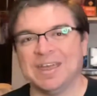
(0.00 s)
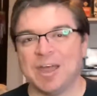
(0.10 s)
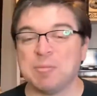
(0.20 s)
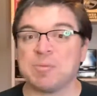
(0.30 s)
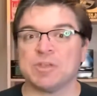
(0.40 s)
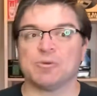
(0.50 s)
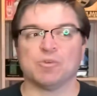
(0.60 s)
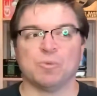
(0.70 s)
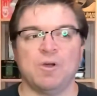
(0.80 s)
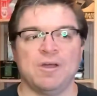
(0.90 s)
I remember there was
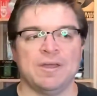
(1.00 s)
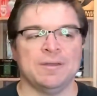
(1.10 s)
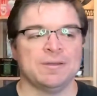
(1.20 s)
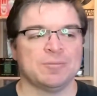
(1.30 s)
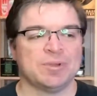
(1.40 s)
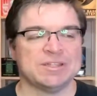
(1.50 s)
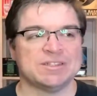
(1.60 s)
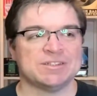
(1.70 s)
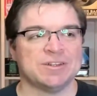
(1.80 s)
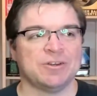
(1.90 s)
one
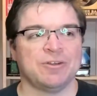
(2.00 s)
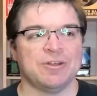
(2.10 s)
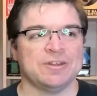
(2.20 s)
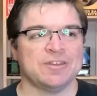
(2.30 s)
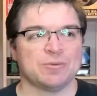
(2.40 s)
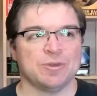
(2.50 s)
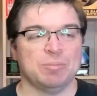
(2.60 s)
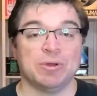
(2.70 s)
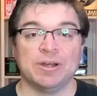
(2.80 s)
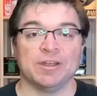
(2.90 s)
PlayStation Underground disc where you
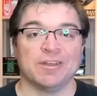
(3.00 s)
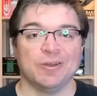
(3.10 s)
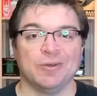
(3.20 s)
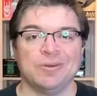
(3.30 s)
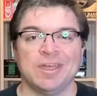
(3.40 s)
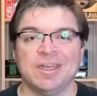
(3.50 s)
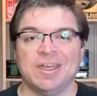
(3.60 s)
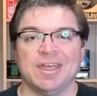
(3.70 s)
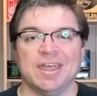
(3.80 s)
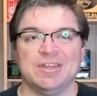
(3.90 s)
put in a code
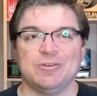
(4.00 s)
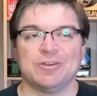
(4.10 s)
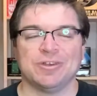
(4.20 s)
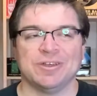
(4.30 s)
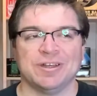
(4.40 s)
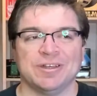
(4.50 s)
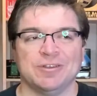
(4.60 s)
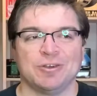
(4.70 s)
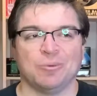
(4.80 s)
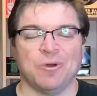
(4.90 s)
and you
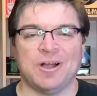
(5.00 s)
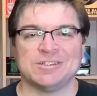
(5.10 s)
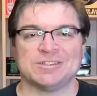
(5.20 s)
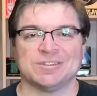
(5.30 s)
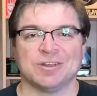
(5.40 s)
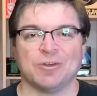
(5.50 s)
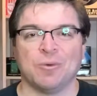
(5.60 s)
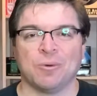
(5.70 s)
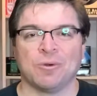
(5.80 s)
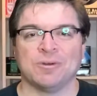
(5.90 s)
could watch the
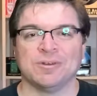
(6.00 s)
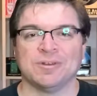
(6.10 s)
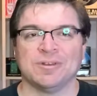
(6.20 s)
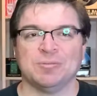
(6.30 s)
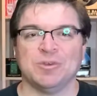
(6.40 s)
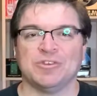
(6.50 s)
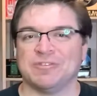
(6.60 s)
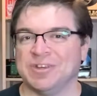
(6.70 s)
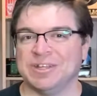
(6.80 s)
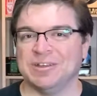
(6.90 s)
Korn music
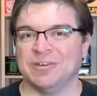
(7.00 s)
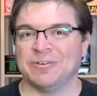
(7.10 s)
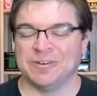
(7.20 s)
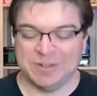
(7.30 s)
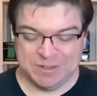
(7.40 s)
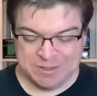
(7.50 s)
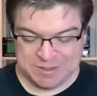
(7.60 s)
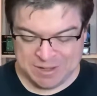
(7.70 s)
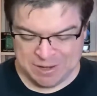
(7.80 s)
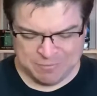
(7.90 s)
video.
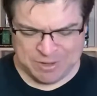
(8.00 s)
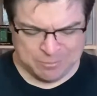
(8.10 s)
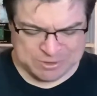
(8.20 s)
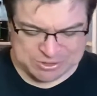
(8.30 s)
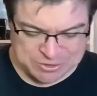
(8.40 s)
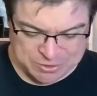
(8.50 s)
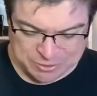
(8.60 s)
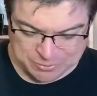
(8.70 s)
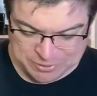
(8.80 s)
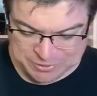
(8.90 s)
I forget which song
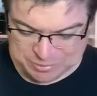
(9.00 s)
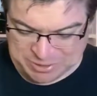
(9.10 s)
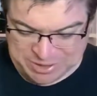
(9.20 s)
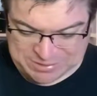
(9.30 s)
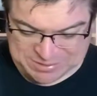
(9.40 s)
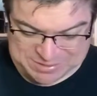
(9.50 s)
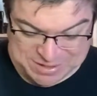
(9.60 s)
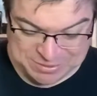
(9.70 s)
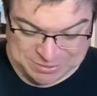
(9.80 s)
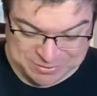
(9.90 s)
it was, but I
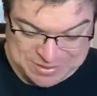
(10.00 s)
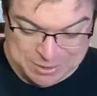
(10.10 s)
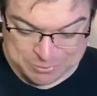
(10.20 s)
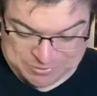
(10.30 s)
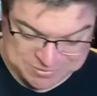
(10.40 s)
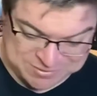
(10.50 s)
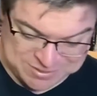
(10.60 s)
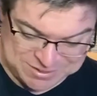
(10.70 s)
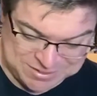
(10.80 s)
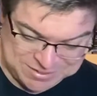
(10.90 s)
thought that was
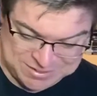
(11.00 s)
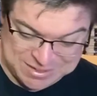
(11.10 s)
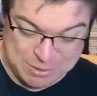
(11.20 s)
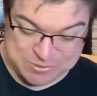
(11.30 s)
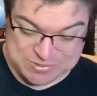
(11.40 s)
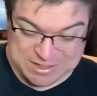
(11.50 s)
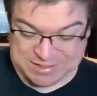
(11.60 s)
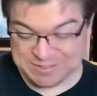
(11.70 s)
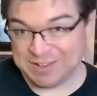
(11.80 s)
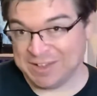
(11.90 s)
neat
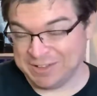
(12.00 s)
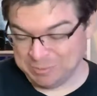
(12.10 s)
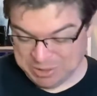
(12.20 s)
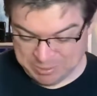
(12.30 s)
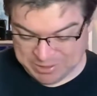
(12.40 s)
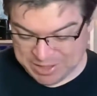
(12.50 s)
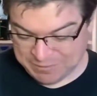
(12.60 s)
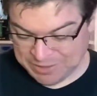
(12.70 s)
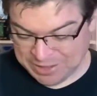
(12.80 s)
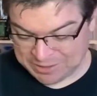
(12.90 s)
as a kid to be able to
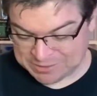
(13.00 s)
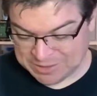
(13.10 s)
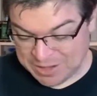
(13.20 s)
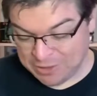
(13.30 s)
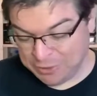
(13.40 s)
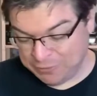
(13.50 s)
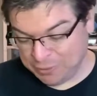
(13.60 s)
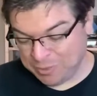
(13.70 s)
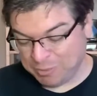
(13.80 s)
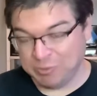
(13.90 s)
have that, because I don't know if you
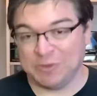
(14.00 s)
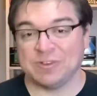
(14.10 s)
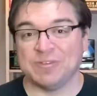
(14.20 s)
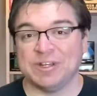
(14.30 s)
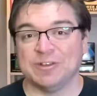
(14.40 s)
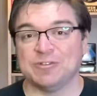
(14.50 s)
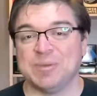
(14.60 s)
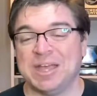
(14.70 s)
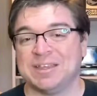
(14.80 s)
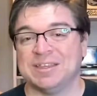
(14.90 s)
remember music videos
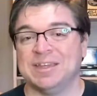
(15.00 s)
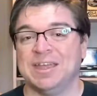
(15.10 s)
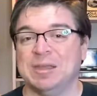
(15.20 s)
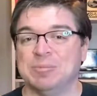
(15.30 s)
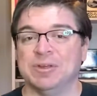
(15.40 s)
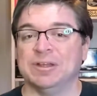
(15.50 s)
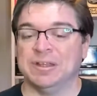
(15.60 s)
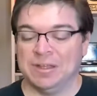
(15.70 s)
back in the day, but